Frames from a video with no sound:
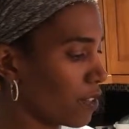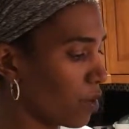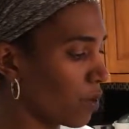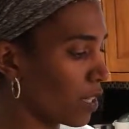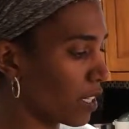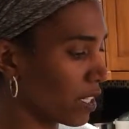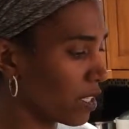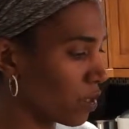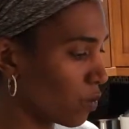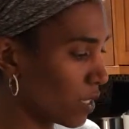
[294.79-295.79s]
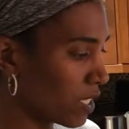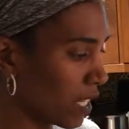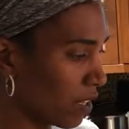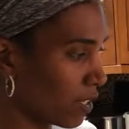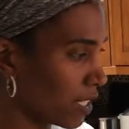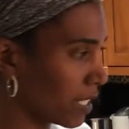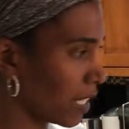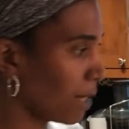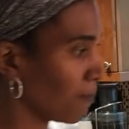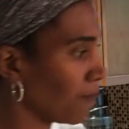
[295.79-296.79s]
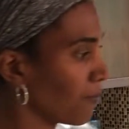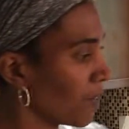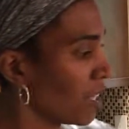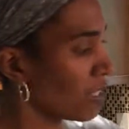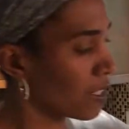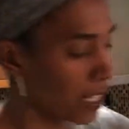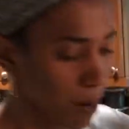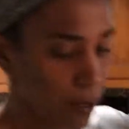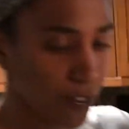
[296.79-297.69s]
So we're gonna squeeze that on top. So I got my